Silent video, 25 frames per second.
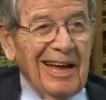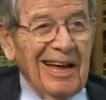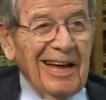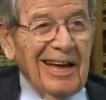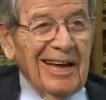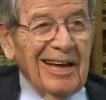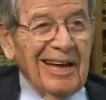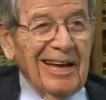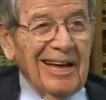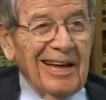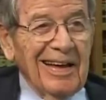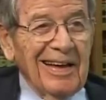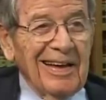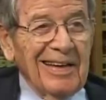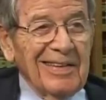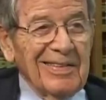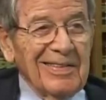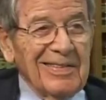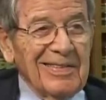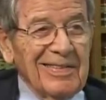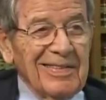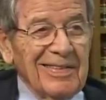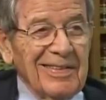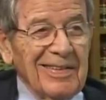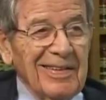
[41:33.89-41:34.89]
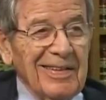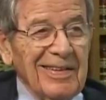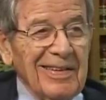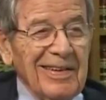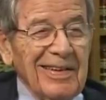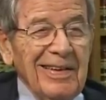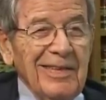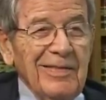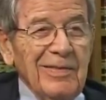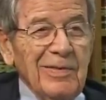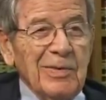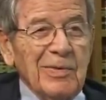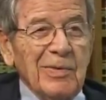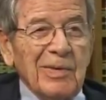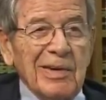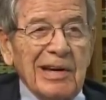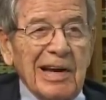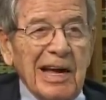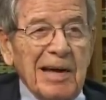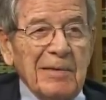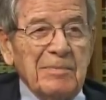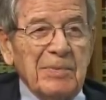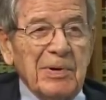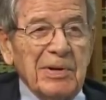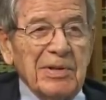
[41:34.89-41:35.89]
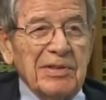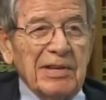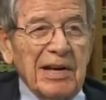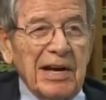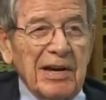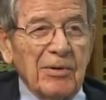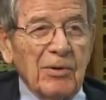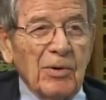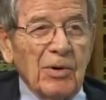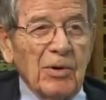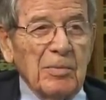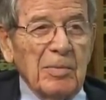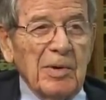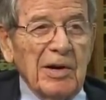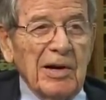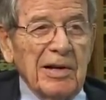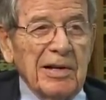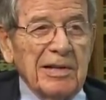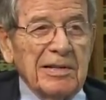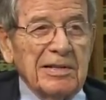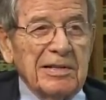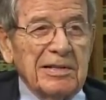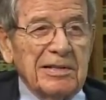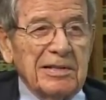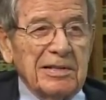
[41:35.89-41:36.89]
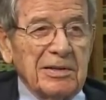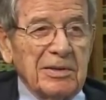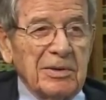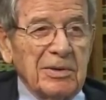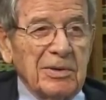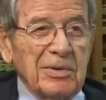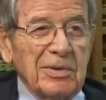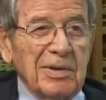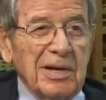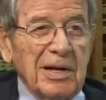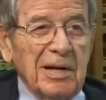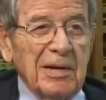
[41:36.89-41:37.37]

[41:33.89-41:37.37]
Uh, even when I put that robe on to